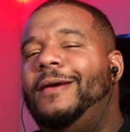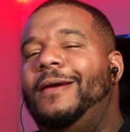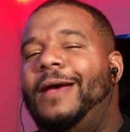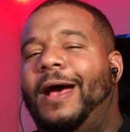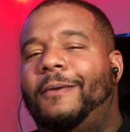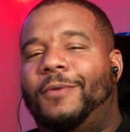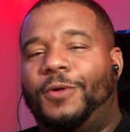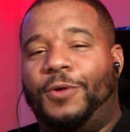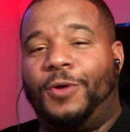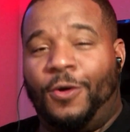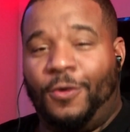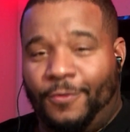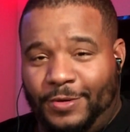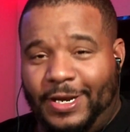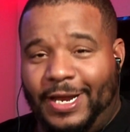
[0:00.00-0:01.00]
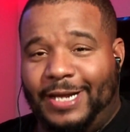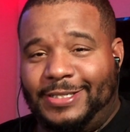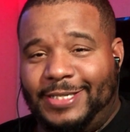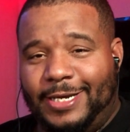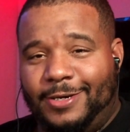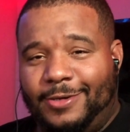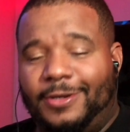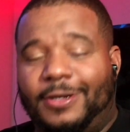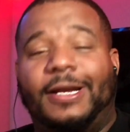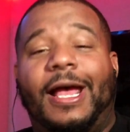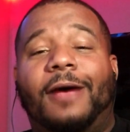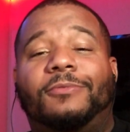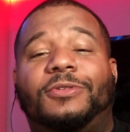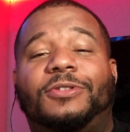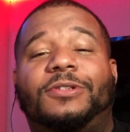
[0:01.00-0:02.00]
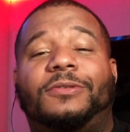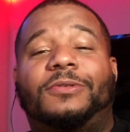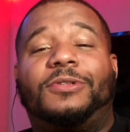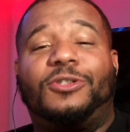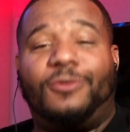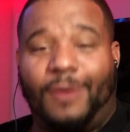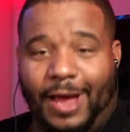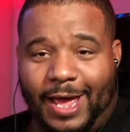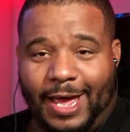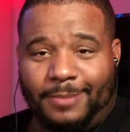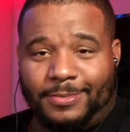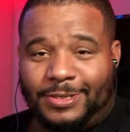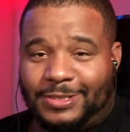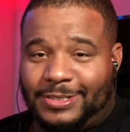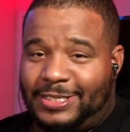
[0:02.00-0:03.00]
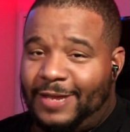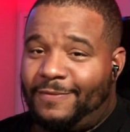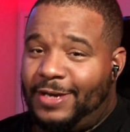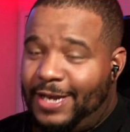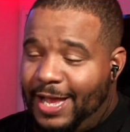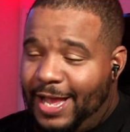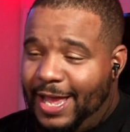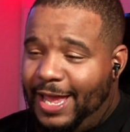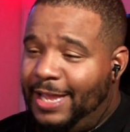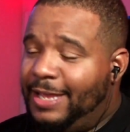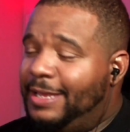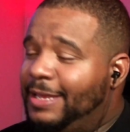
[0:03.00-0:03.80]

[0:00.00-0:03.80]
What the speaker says: I will go over that channel and I will subscribe. It's Devin and I.